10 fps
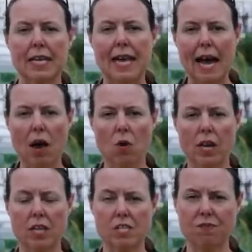Now,
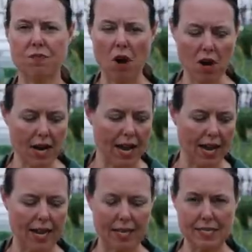as far
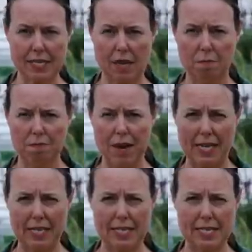as
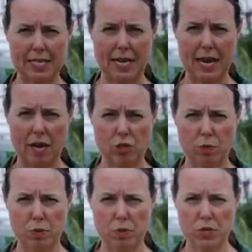maintenance and
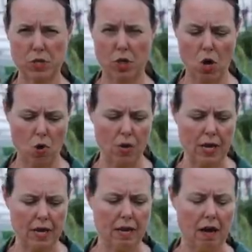attributes go,
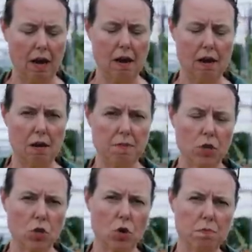
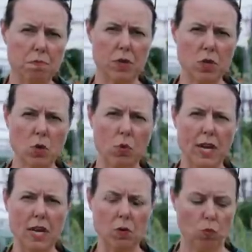your
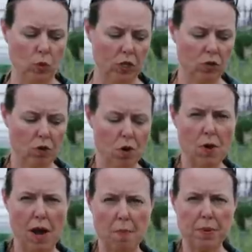milkweed will
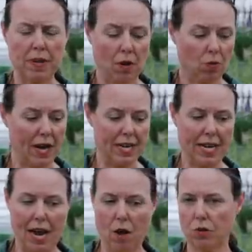grow up. Right
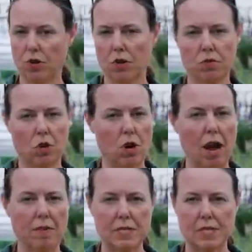now, they're
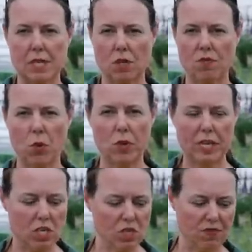obviously in the
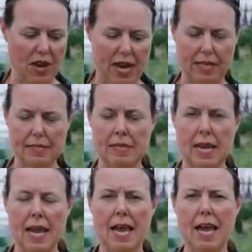foliage phase,
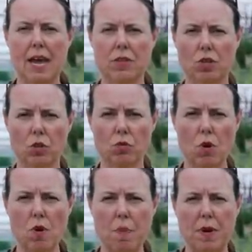and they'll
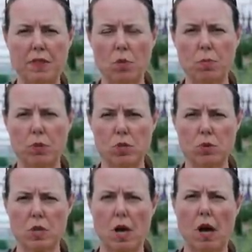grow up and they'll produce